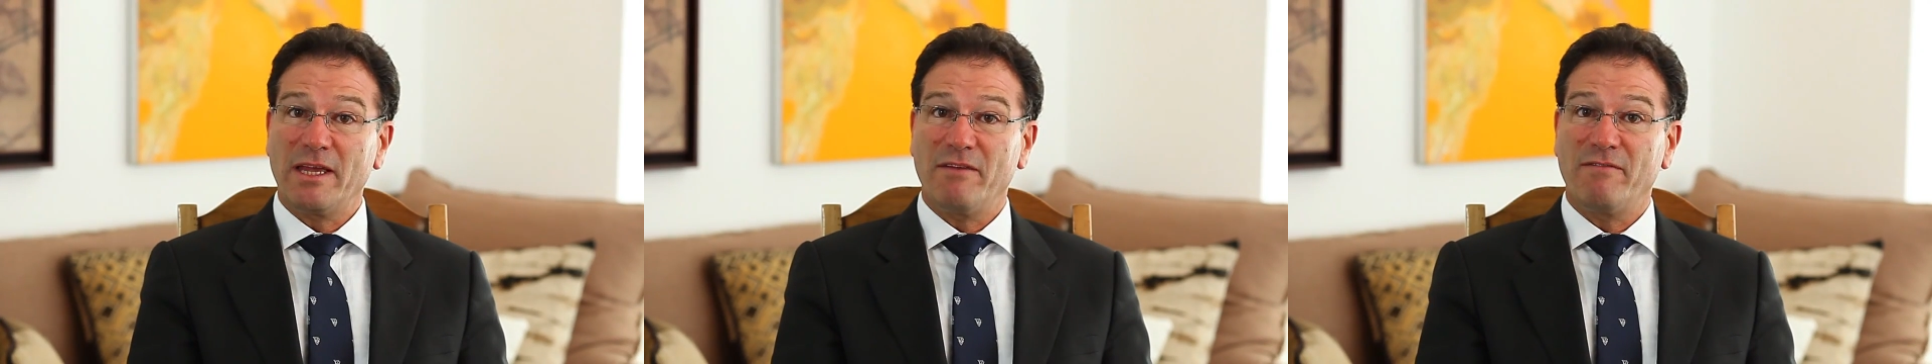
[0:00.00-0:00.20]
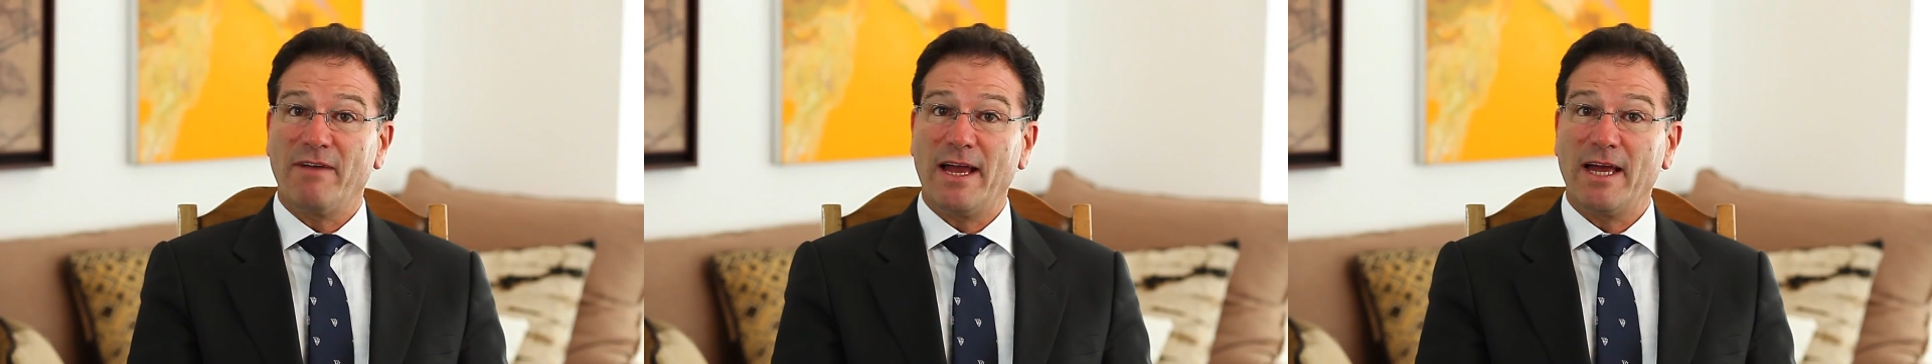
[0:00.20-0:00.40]

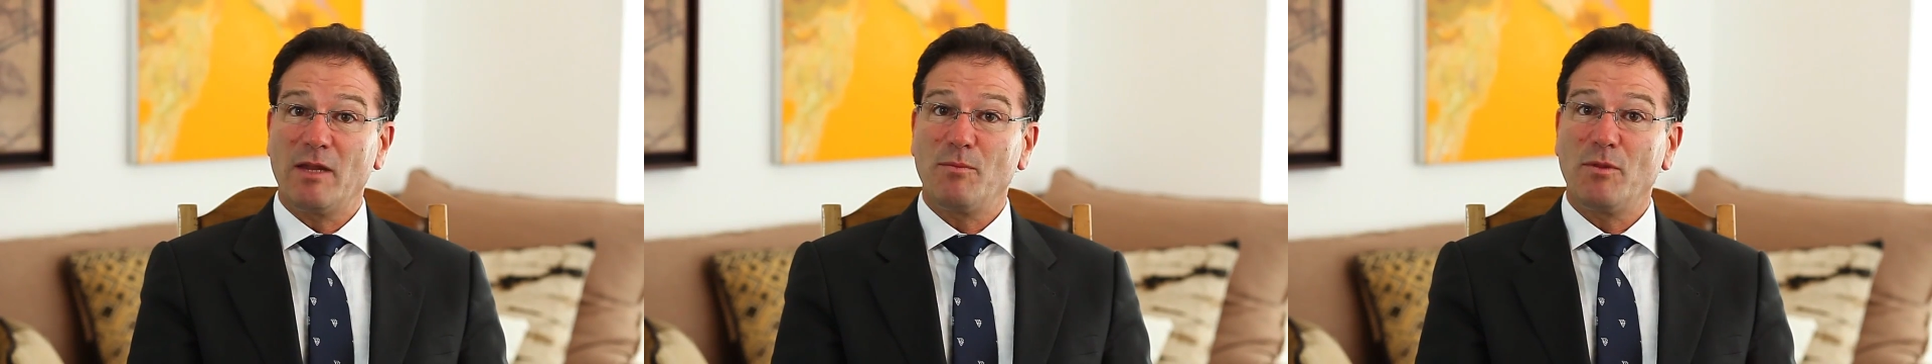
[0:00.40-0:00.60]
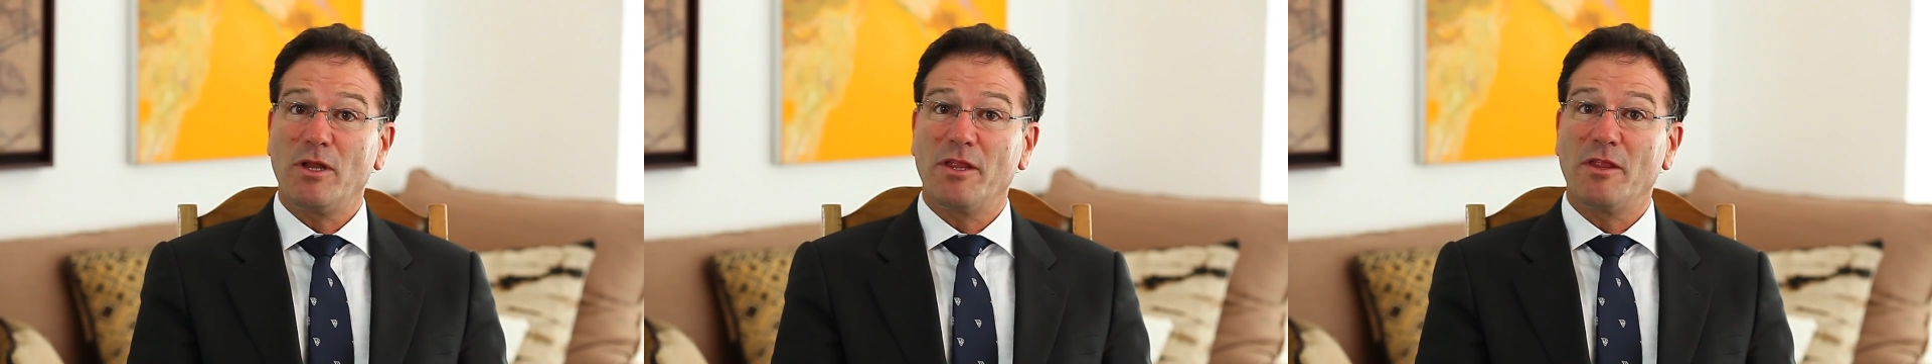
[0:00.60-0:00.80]

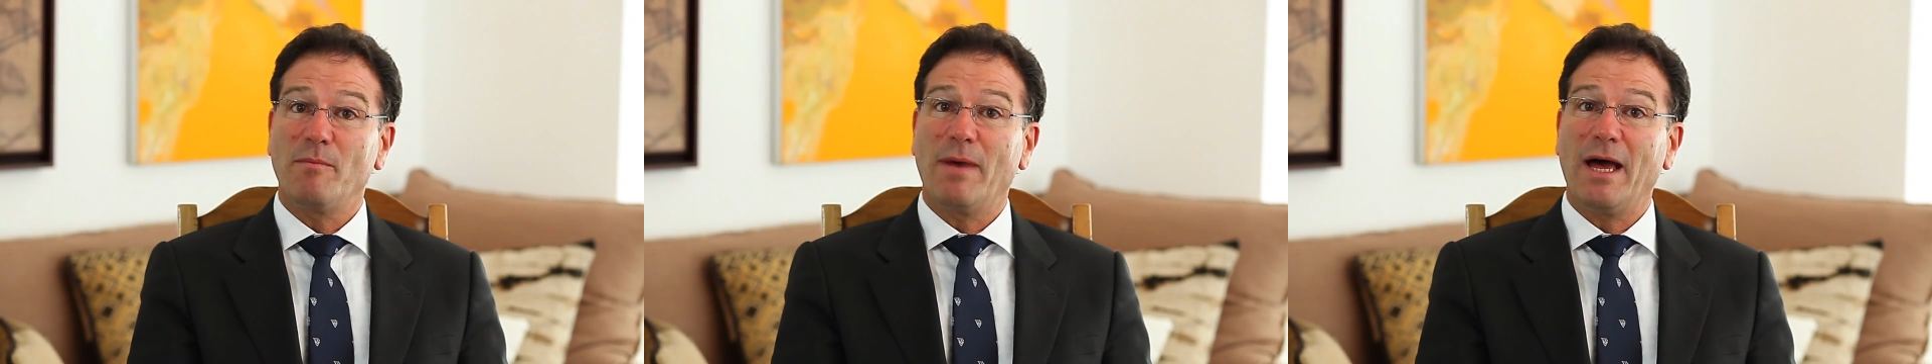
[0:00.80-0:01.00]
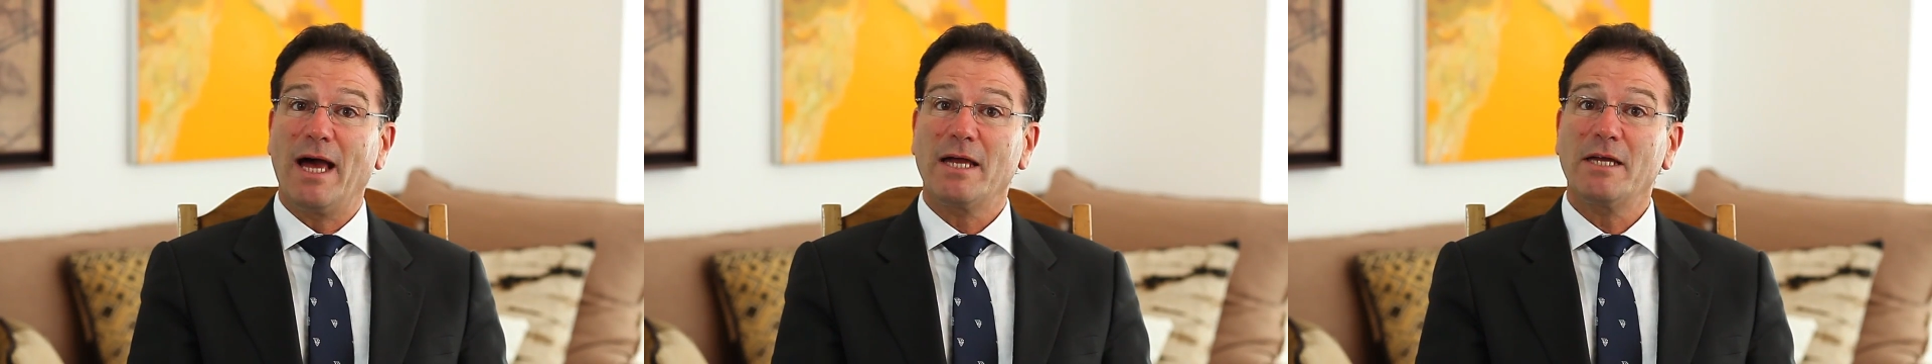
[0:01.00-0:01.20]
available on the
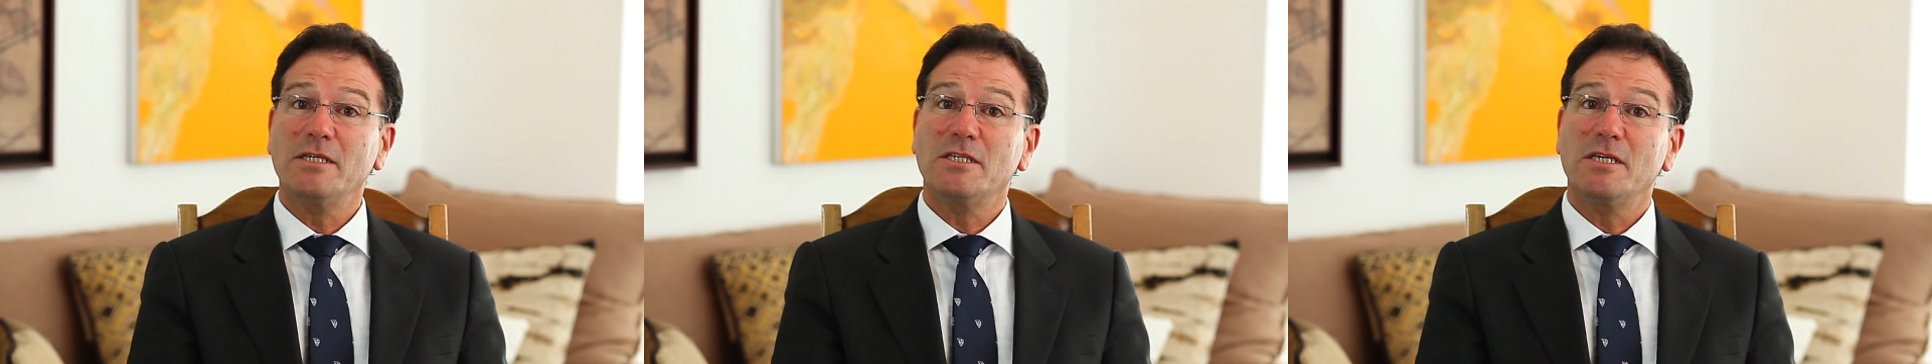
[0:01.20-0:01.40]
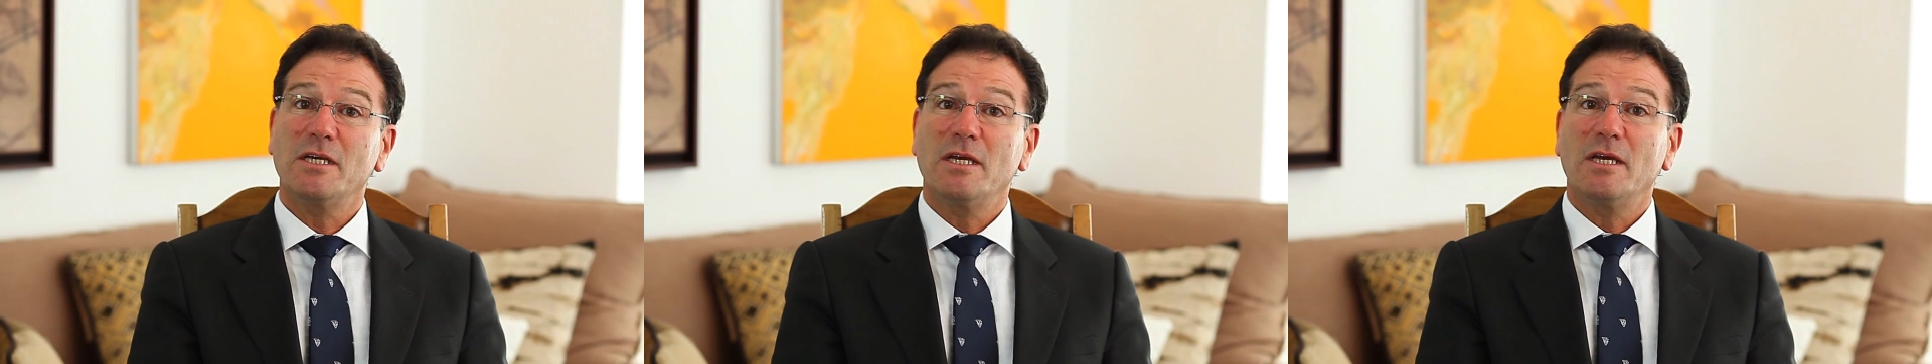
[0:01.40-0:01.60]
market.